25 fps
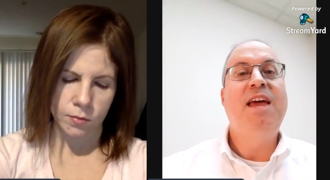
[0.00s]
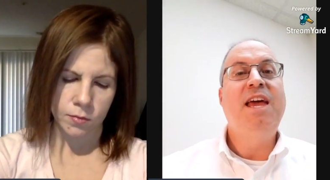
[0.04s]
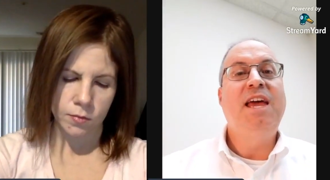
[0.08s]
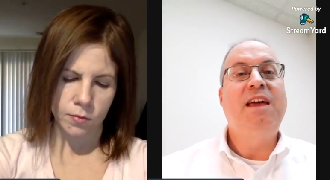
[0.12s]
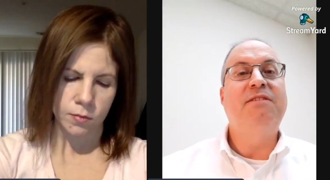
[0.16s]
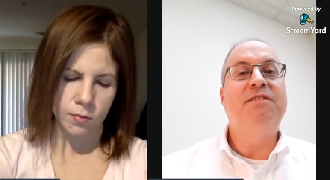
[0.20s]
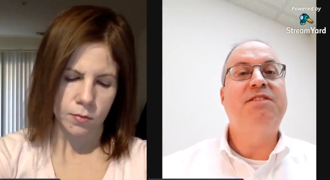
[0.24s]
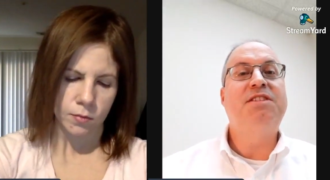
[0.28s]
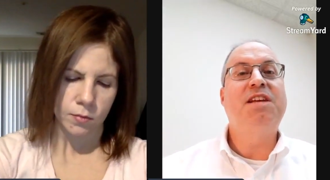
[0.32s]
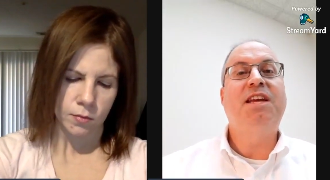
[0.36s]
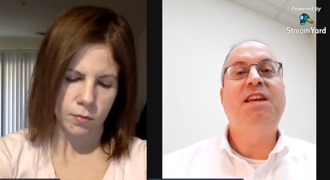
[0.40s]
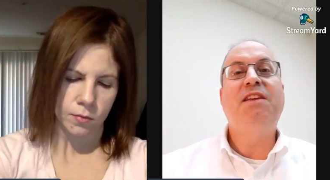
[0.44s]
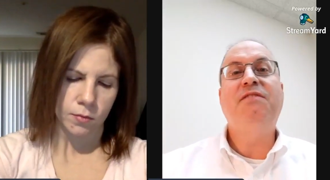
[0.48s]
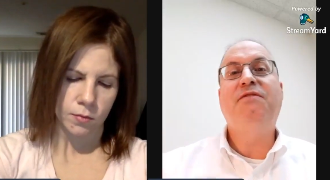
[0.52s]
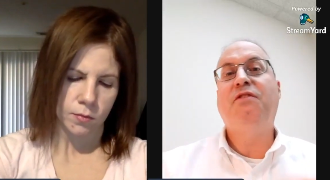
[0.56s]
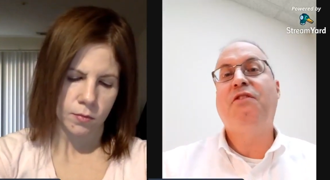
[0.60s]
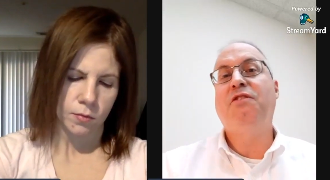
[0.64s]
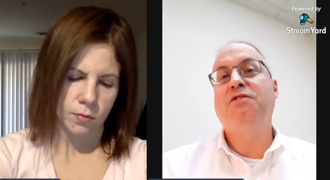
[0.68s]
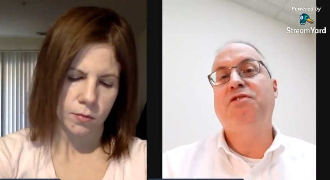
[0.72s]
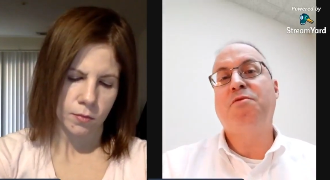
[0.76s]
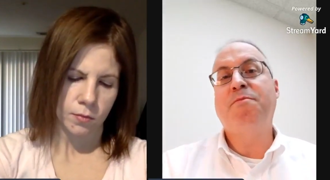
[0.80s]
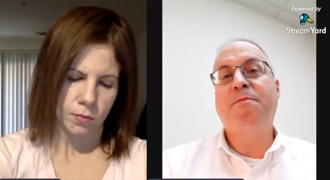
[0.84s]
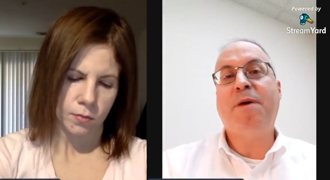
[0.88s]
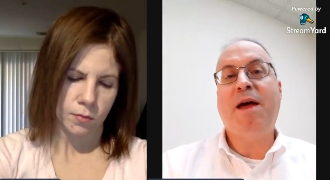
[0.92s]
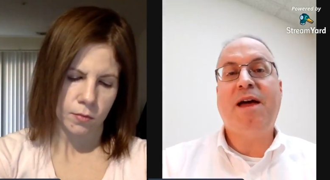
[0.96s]
Speaker 1: If it's any
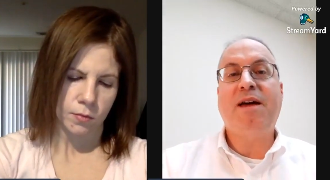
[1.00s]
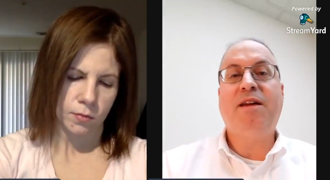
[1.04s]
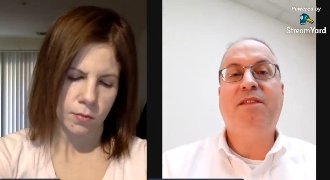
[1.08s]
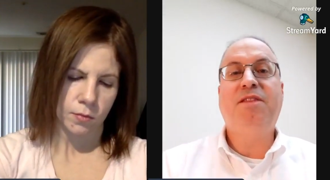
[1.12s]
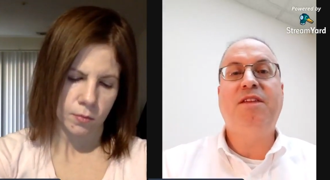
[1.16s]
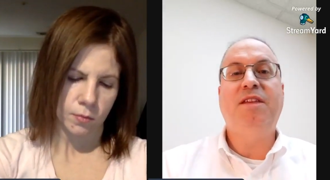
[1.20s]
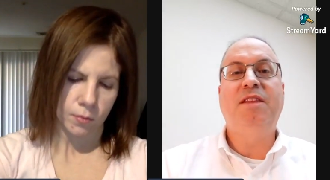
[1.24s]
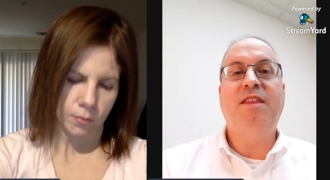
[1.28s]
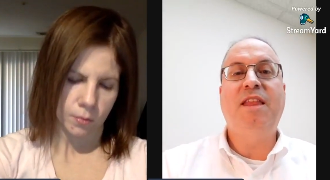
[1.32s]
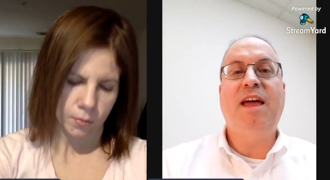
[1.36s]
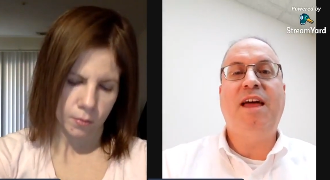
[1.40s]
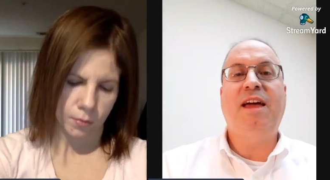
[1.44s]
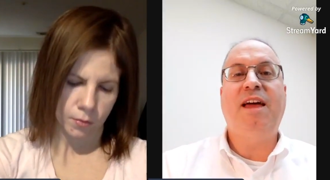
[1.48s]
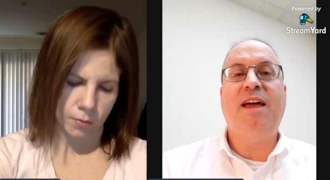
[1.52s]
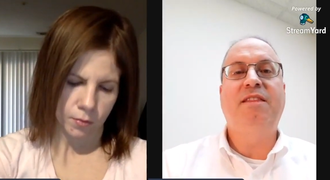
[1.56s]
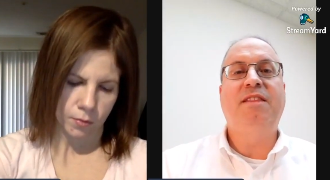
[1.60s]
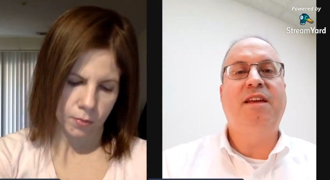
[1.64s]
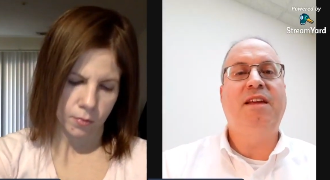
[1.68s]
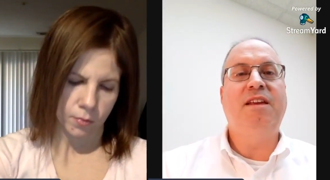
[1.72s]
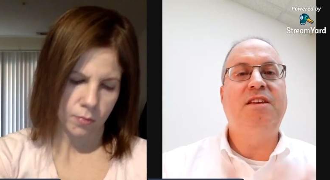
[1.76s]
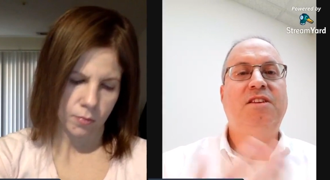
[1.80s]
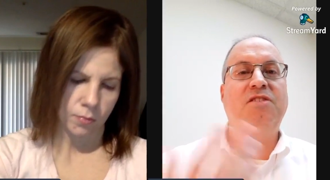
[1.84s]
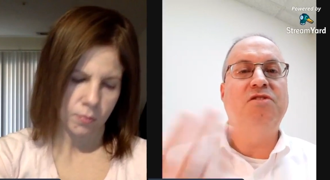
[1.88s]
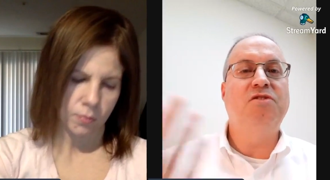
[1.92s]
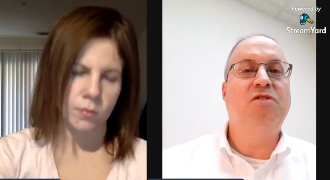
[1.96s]
further back than that,
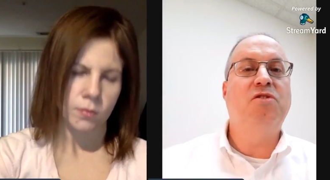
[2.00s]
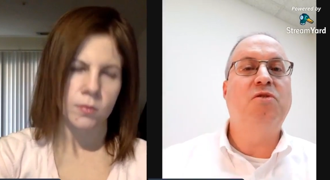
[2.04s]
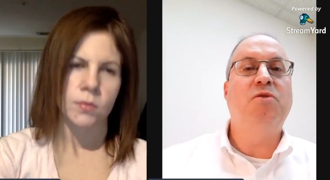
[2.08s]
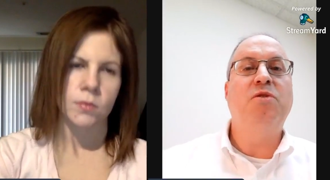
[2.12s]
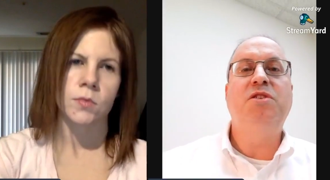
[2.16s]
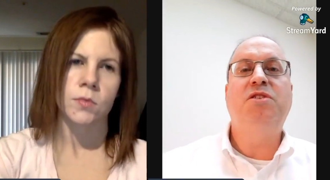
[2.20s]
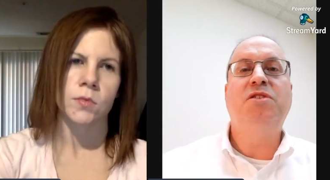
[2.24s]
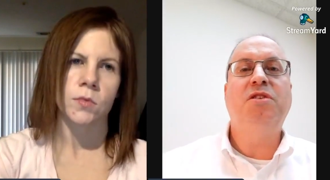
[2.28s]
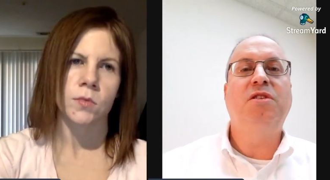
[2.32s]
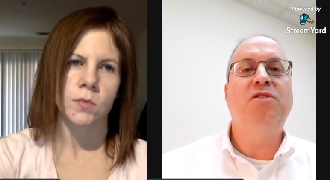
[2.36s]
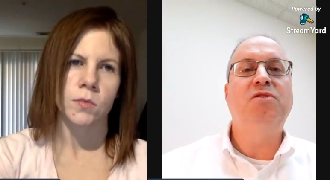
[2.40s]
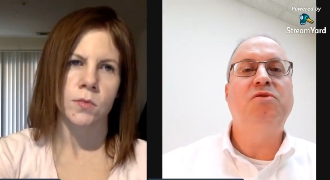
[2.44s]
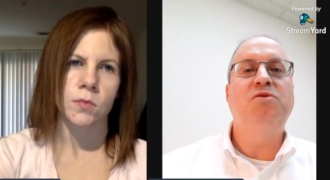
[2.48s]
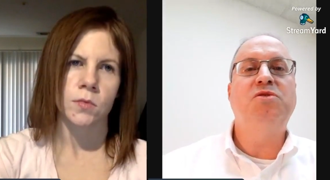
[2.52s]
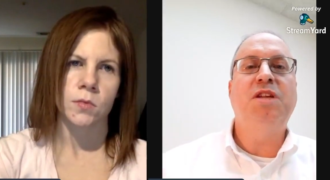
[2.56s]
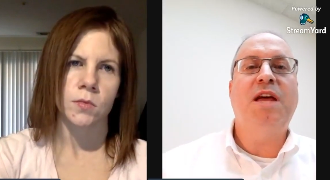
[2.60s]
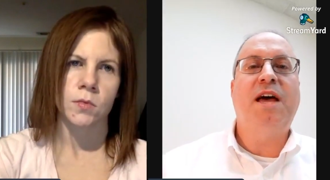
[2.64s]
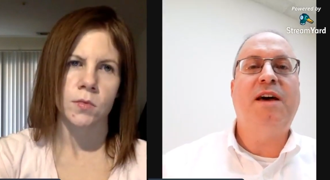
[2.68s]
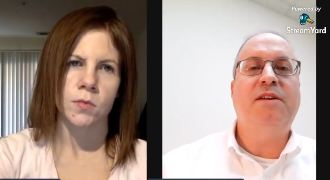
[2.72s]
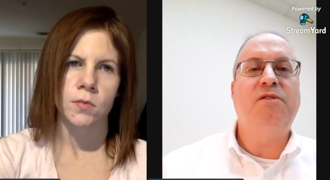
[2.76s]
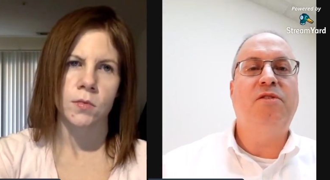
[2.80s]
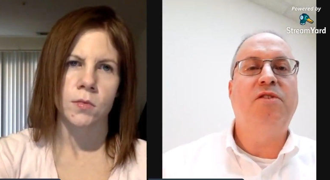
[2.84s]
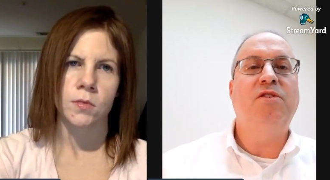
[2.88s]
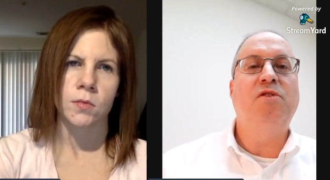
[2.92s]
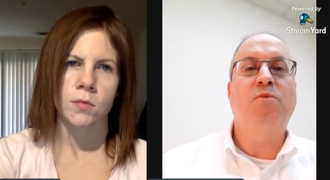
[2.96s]
then you're going to lose
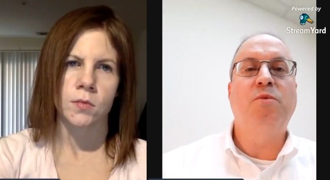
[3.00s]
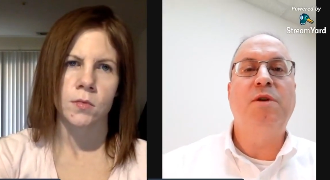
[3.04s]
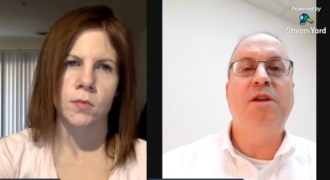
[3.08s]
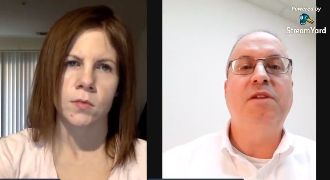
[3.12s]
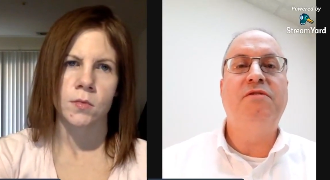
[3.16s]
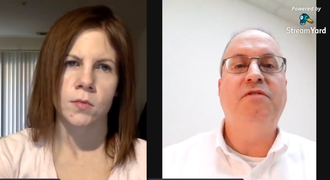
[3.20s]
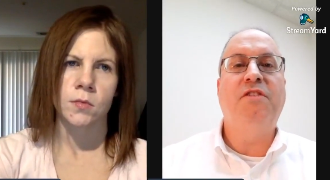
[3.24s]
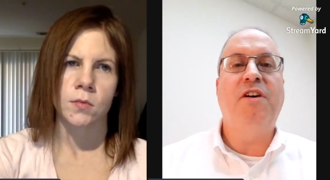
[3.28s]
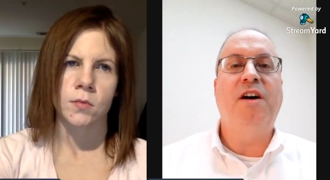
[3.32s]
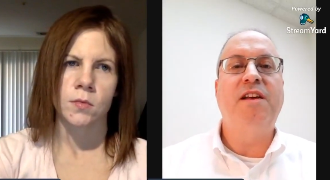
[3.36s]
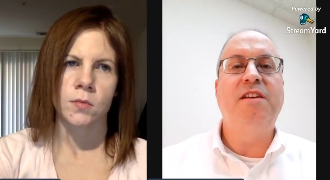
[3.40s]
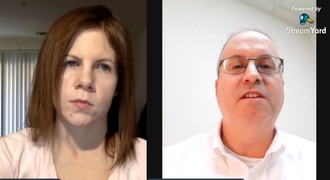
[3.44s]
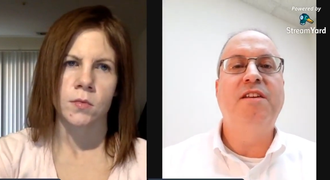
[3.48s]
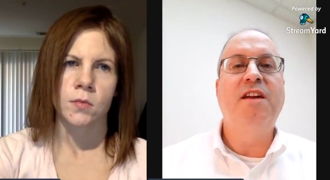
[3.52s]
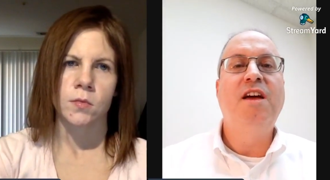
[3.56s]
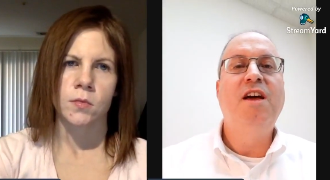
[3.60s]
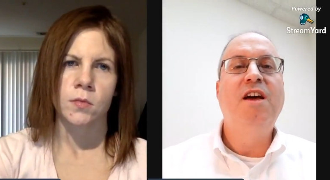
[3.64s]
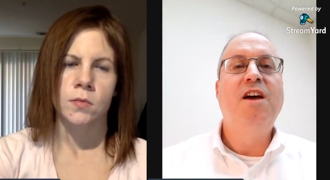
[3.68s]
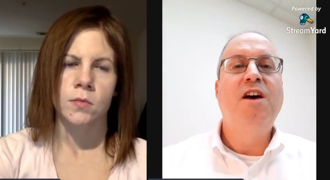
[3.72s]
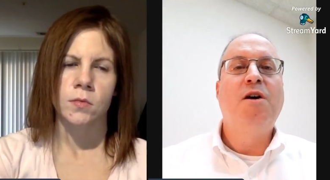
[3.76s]
out on a refund.